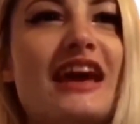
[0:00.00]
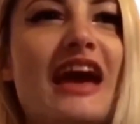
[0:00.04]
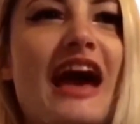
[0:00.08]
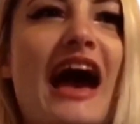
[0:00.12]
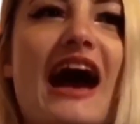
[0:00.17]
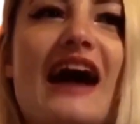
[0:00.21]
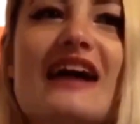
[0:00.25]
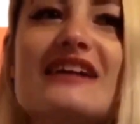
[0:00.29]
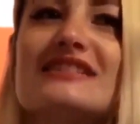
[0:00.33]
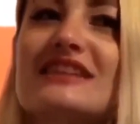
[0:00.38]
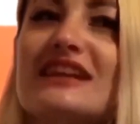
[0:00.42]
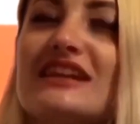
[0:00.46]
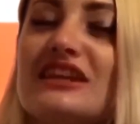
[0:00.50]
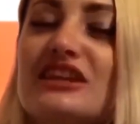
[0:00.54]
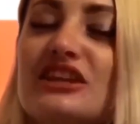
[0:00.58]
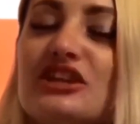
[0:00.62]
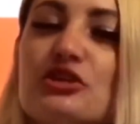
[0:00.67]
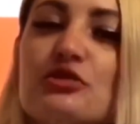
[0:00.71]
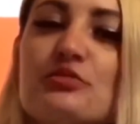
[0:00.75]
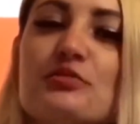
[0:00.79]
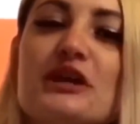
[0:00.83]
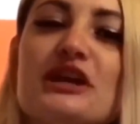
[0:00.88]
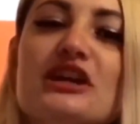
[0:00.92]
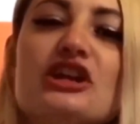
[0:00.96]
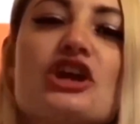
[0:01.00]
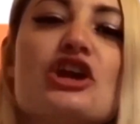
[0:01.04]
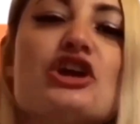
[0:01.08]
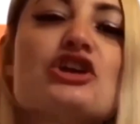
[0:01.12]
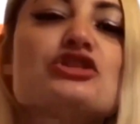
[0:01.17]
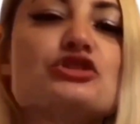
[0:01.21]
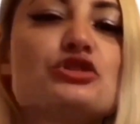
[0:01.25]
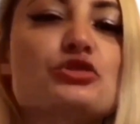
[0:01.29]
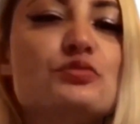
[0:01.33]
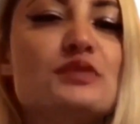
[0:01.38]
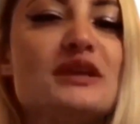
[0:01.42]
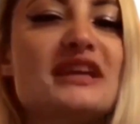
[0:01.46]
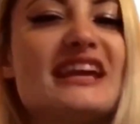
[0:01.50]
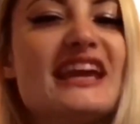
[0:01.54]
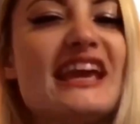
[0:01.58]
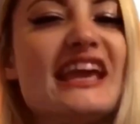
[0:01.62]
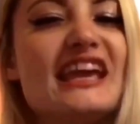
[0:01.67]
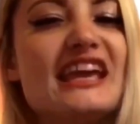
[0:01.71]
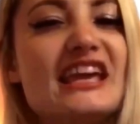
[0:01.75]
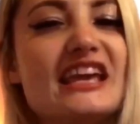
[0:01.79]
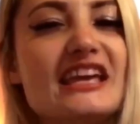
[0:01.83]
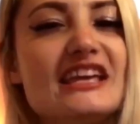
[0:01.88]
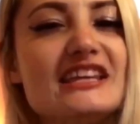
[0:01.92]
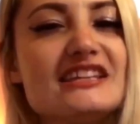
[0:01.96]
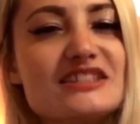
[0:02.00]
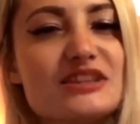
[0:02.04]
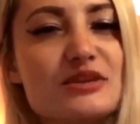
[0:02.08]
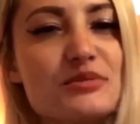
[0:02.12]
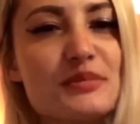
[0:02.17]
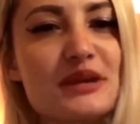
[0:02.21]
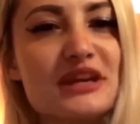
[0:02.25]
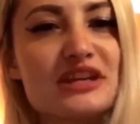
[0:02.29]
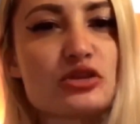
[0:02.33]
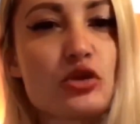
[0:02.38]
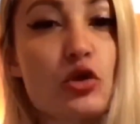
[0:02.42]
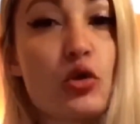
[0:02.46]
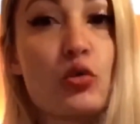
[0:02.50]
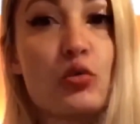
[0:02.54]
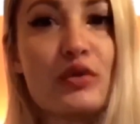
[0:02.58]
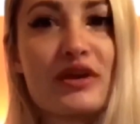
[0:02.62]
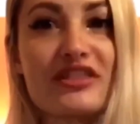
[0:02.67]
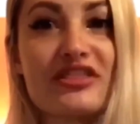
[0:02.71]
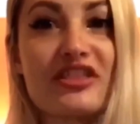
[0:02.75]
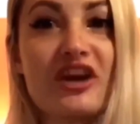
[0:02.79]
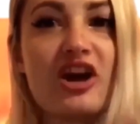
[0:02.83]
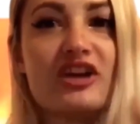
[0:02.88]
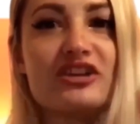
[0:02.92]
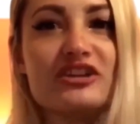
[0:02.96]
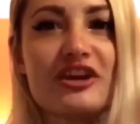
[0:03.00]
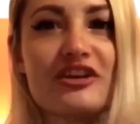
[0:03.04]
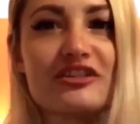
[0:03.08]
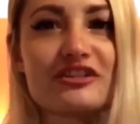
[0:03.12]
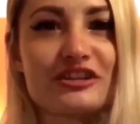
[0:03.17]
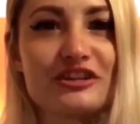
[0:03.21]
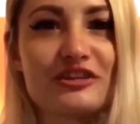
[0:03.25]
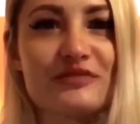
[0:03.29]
as a human to be intimate with another,